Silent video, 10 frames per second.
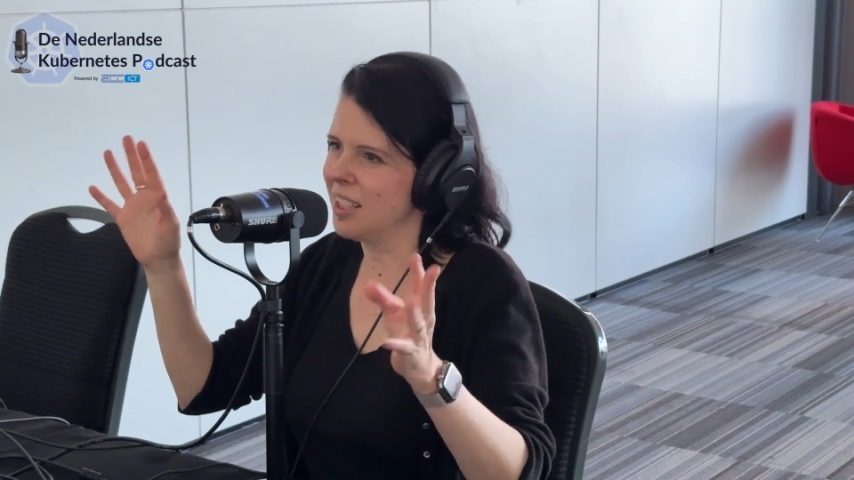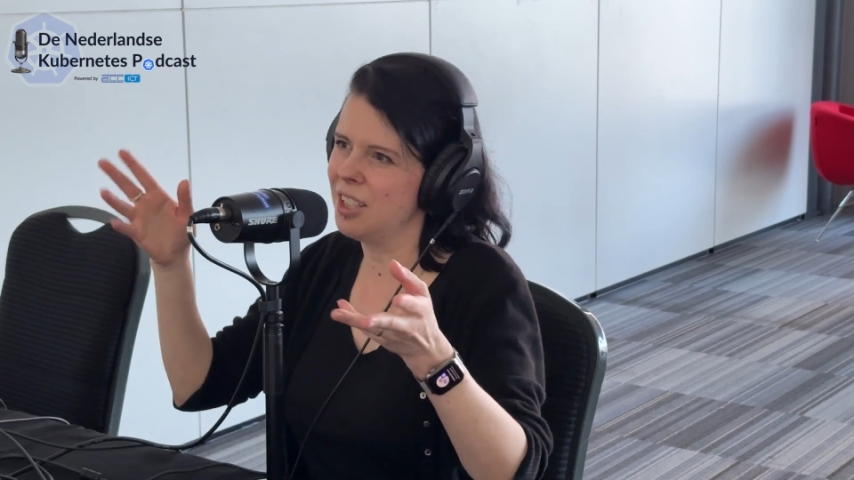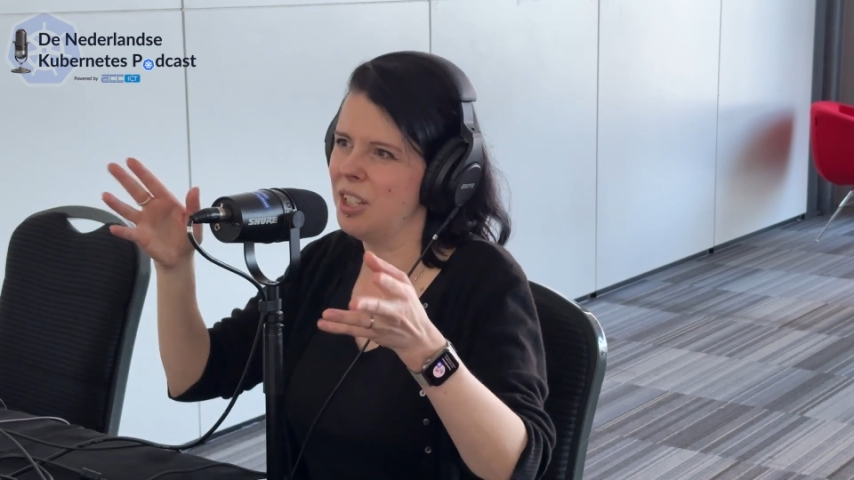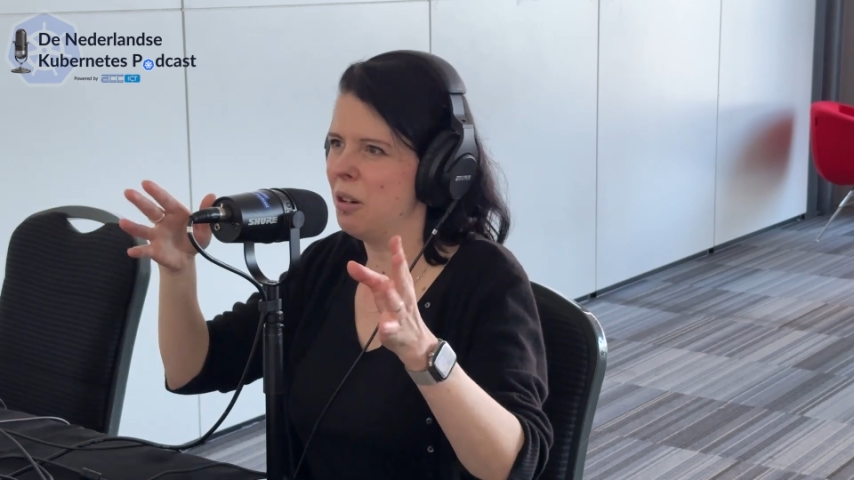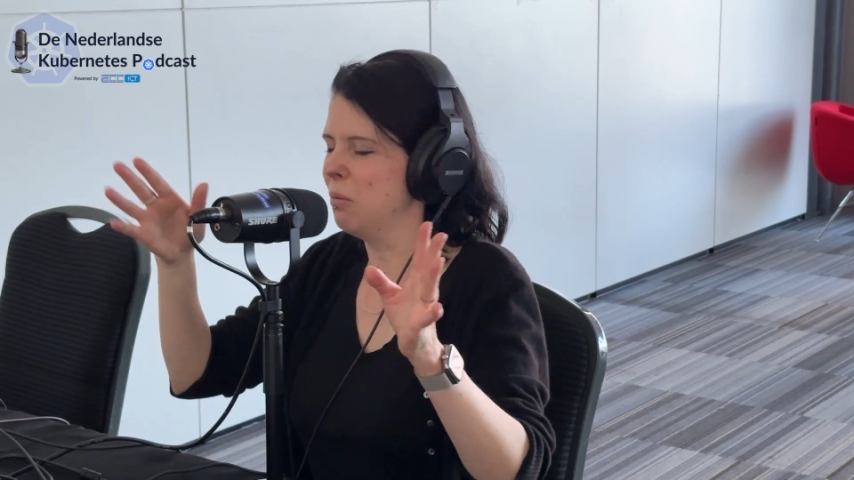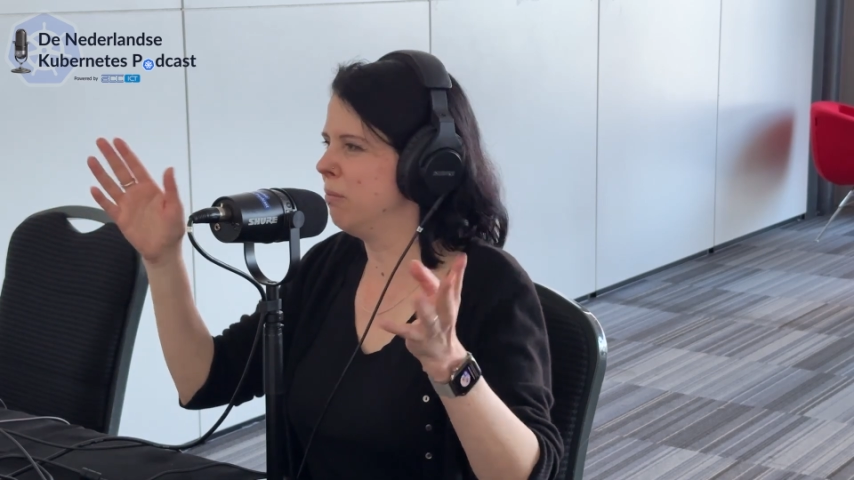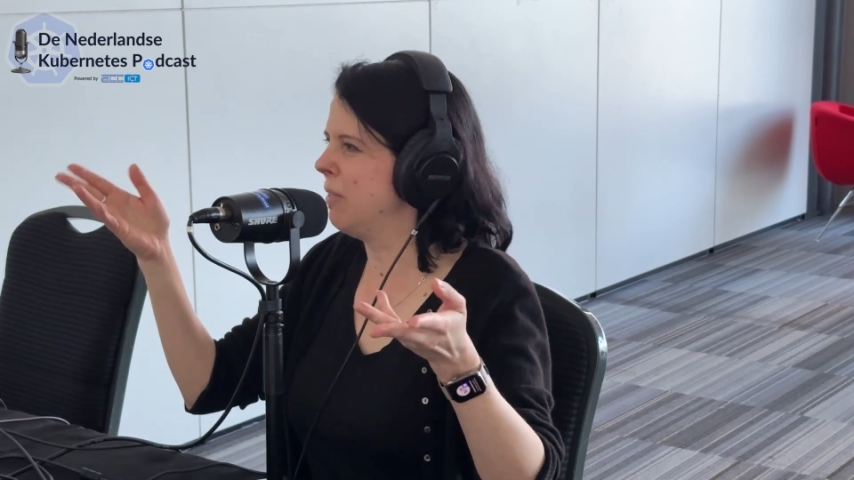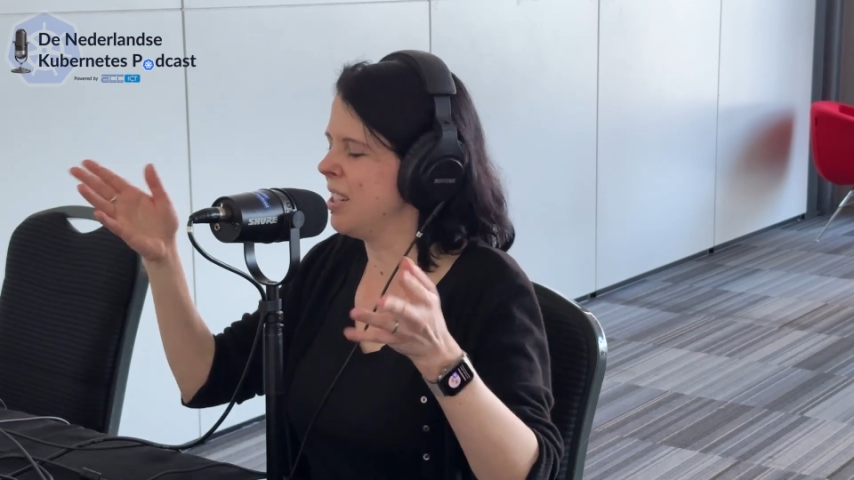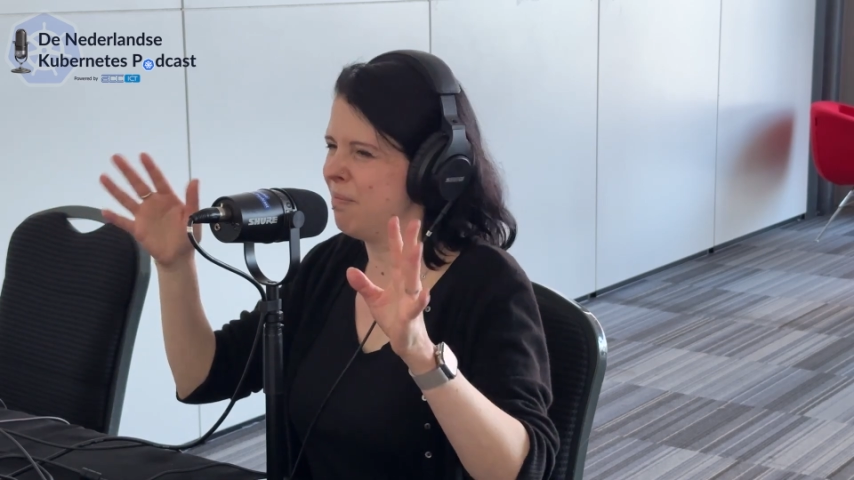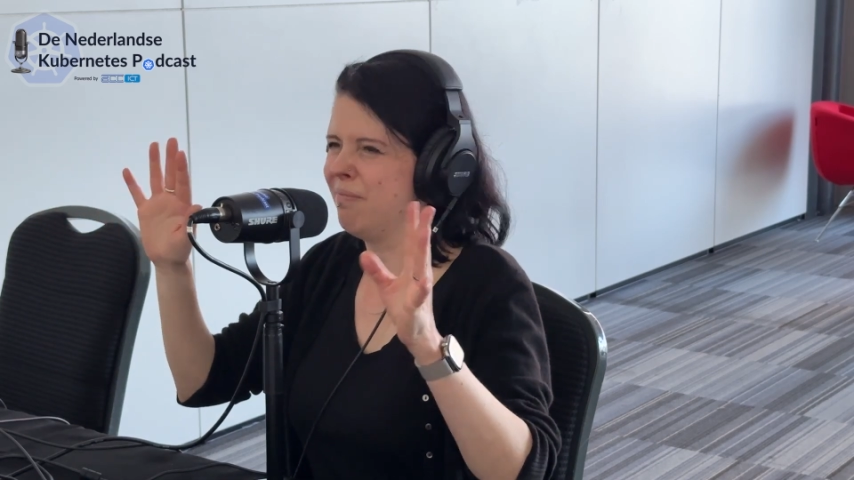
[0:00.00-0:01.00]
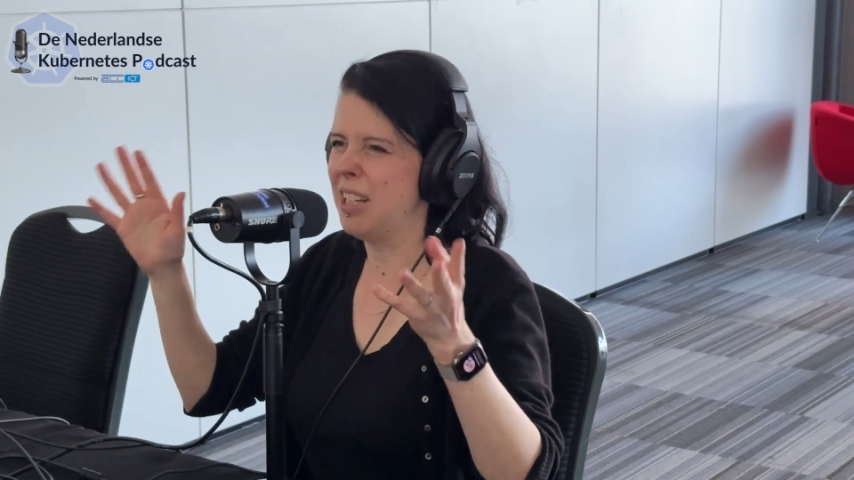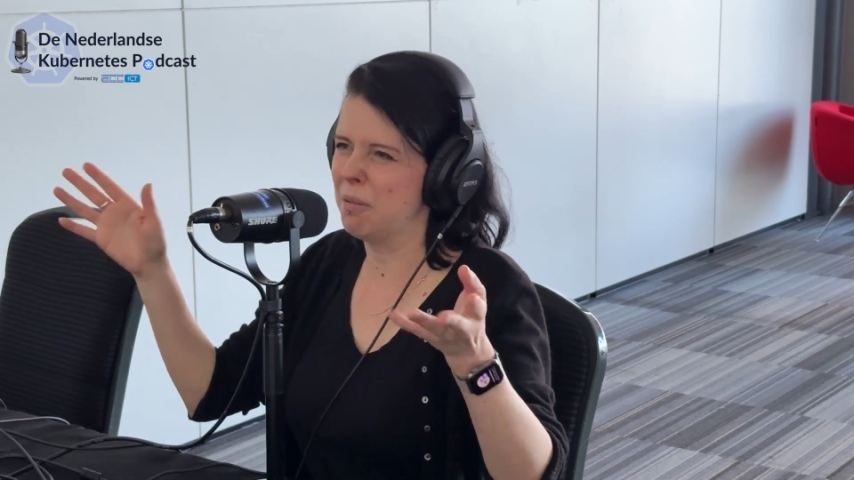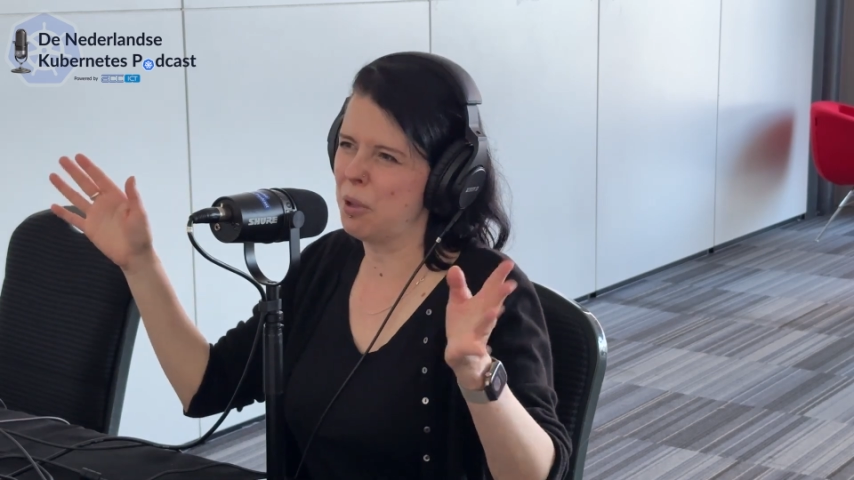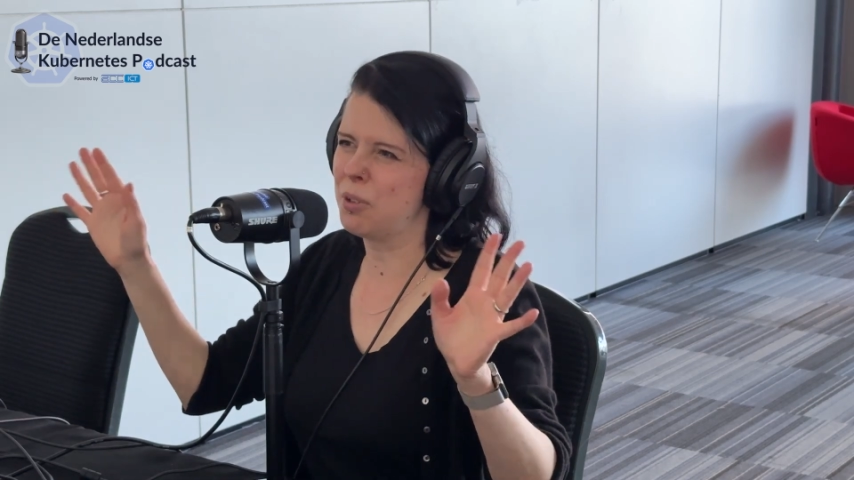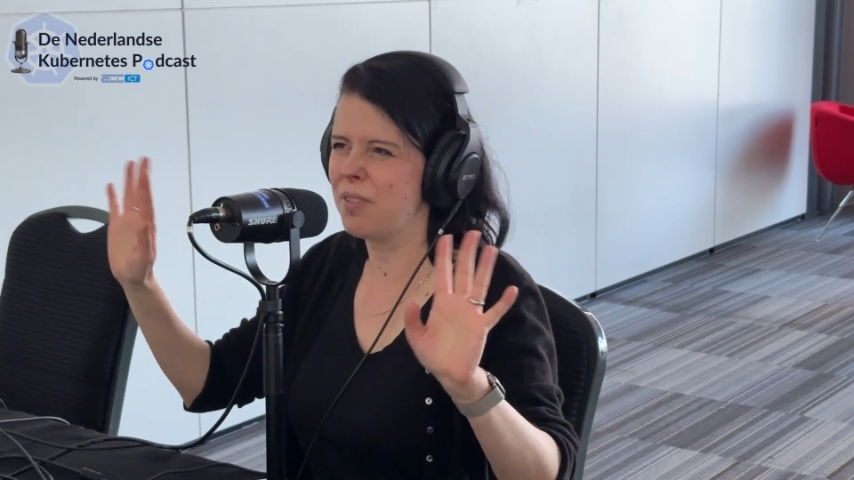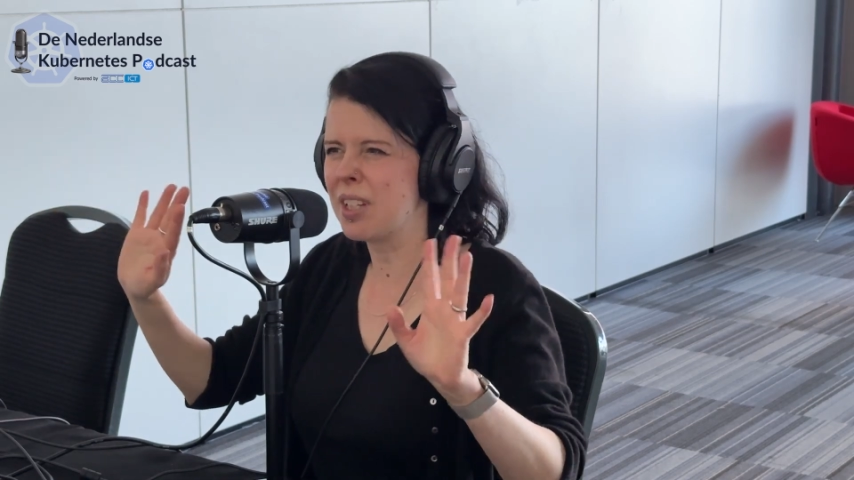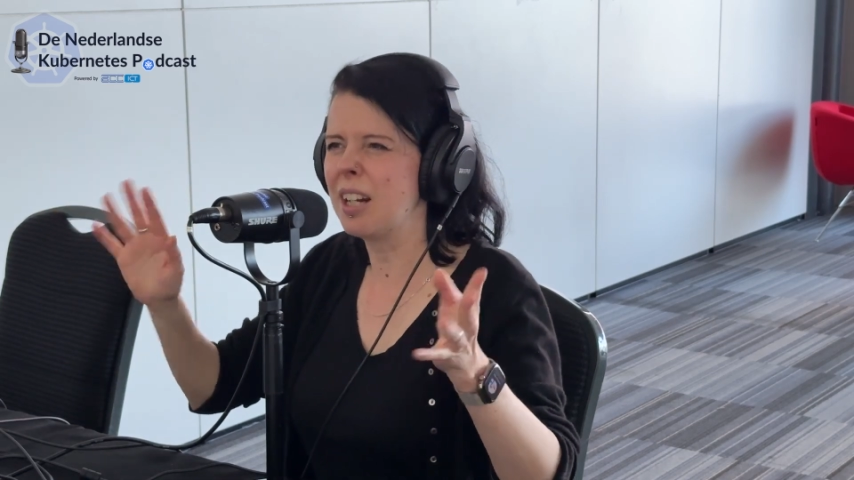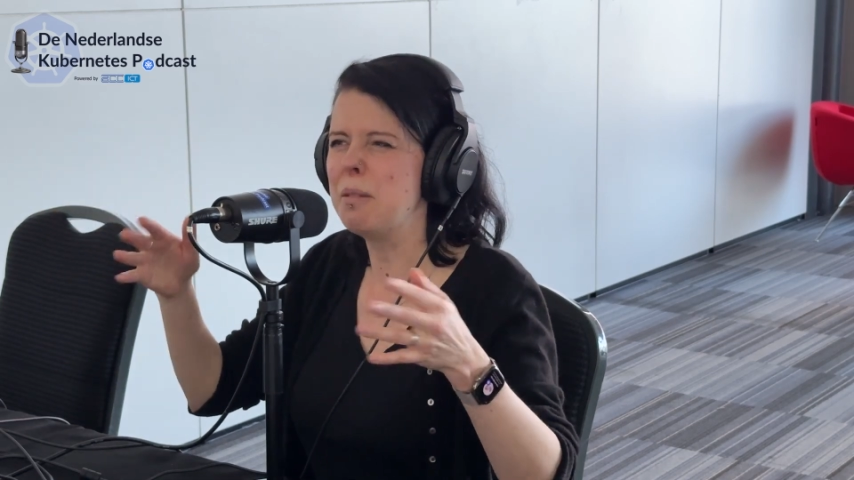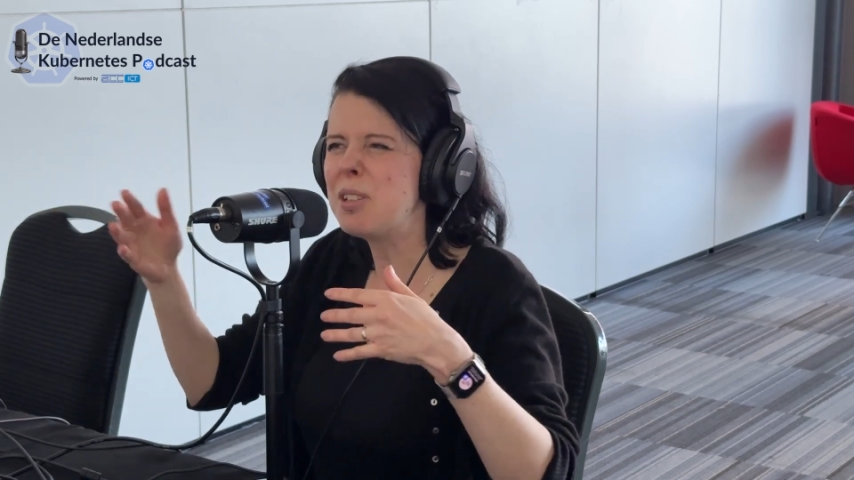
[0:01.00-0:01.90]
I need it most of the time.